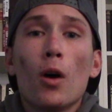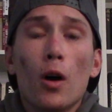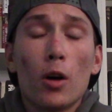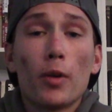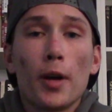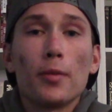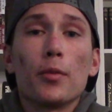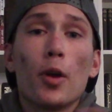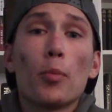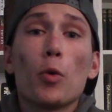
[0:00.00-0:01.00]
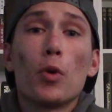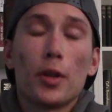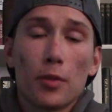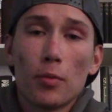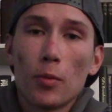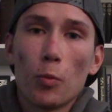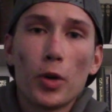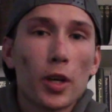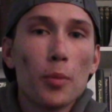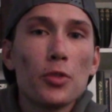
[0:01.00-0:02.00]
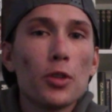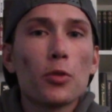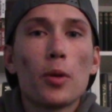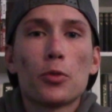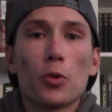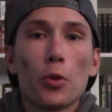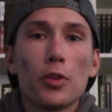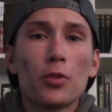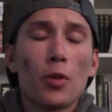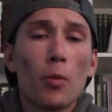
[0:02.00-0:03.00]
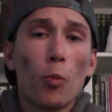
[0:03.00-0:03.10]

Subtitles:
Alright, number one. When it comes to Instagram stories,